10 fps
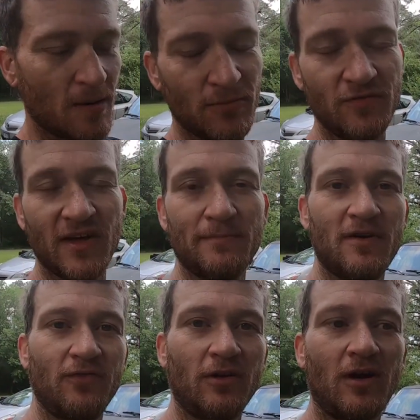move that
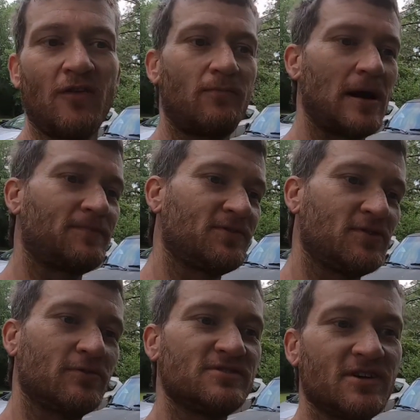muffler off, pop the
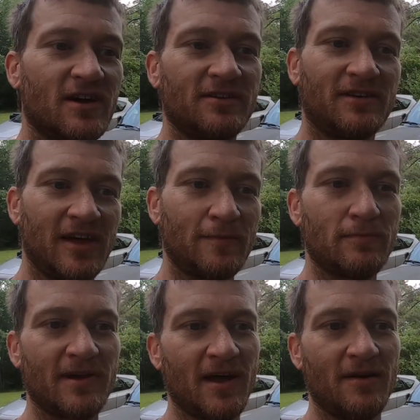new ones on, clamp
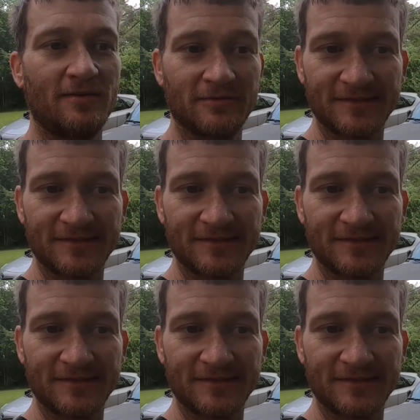them down,